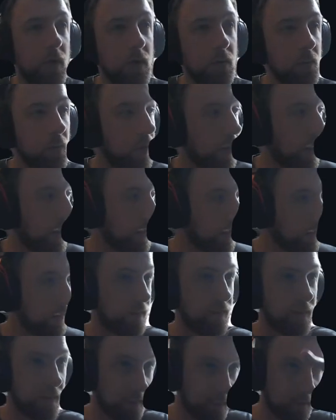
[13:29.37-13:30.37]
but like
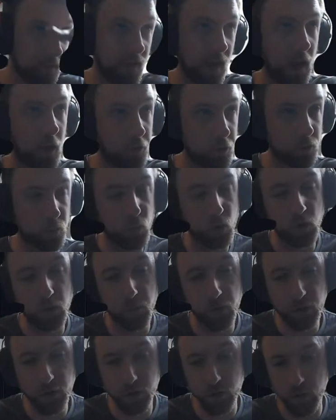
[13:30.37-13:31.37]
the outer
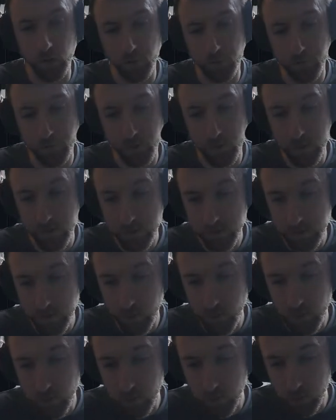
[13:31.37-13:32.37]
perimeter of the
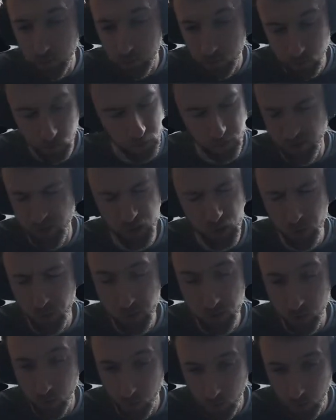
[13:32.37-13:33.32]
CPU, or the GPU